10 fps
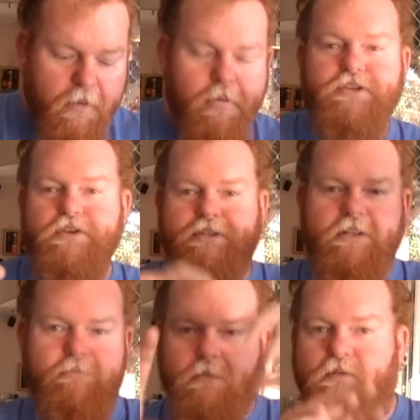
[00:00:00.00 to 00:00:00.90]
produce
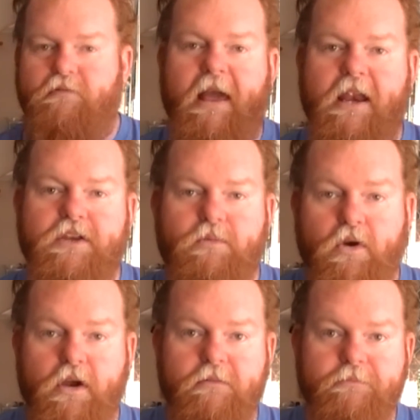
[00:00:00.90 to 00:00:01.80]
it and move it around in your
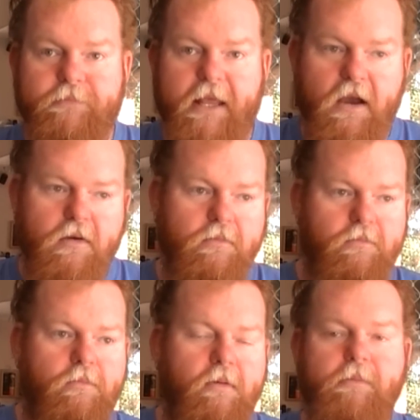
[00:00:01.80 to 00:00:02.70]
wort. Now,
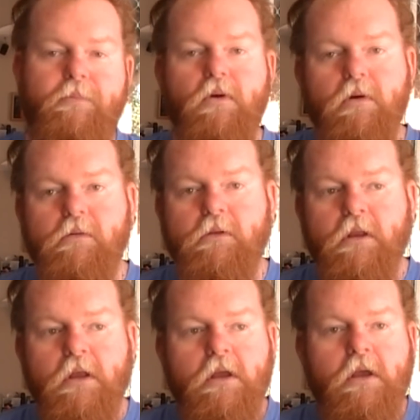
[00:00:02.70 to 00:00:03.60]
when we boil,
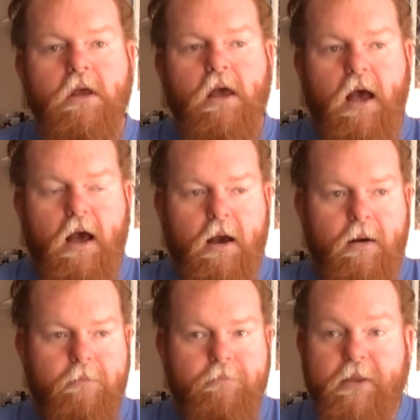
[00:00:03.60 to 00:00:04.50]

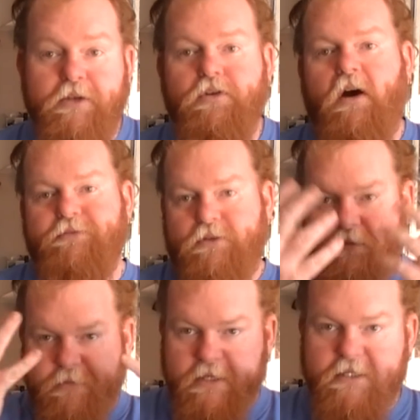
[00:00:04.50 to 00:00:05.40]
it drives it
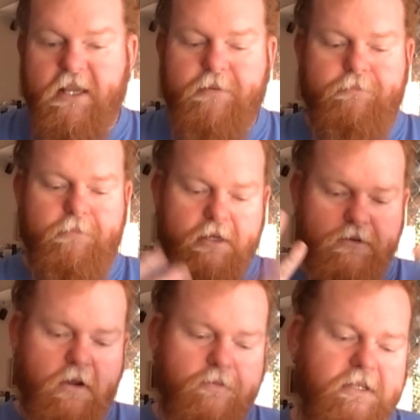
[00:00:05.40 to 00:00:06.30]
off in the steam. It
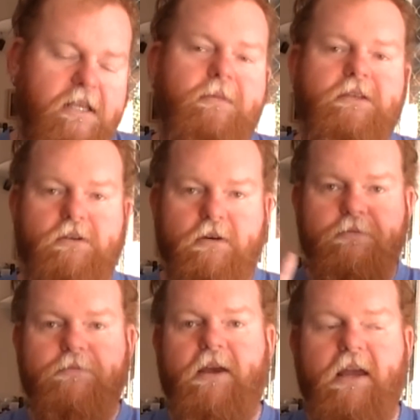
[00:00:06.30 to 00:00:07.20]
drives DMS
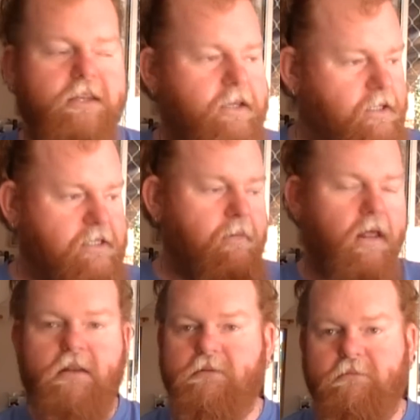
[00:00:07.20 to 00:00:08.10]
off, and you can
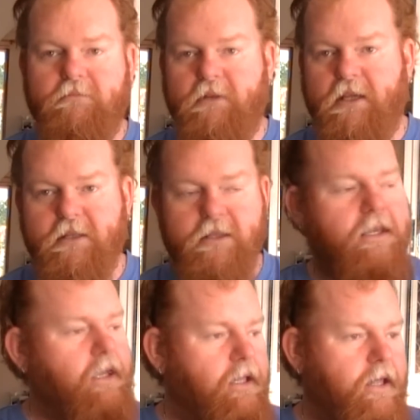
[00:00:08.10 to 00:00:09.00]
smell it. You
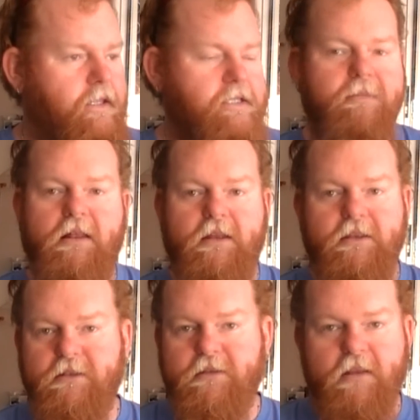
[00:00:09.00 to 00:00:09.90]
can clearly smell it.
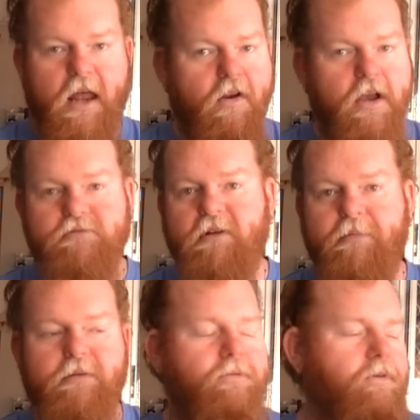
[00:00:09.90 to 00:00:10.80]
A nice
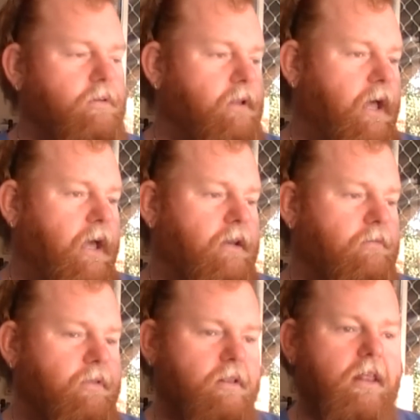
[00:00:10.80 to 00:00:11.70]
rapid boil,
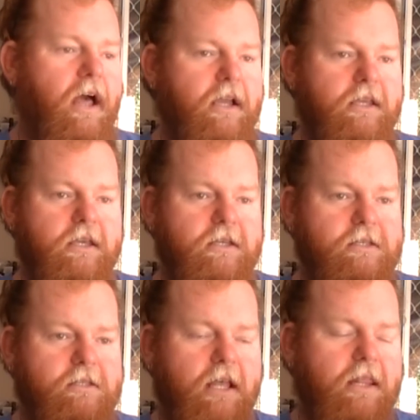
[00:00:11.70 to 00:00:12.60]
and with a lager
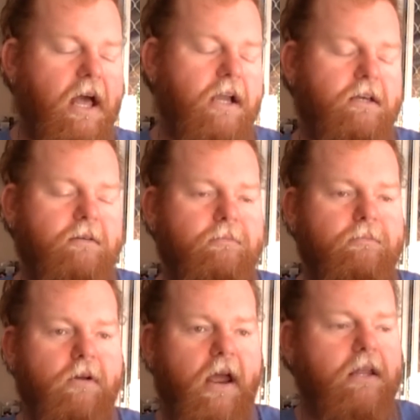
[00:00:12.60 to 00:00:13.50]
yeast, a lager
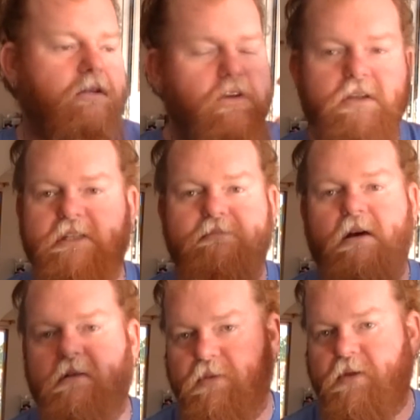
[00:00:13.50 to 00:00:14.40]
grain, you can
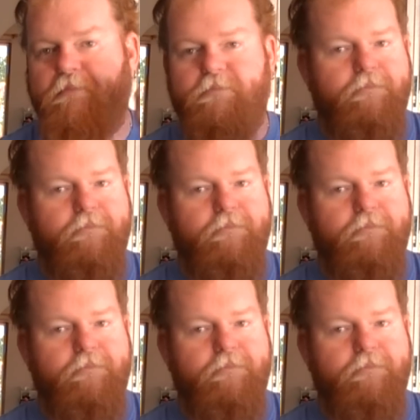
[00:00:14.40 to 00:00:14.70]
smell the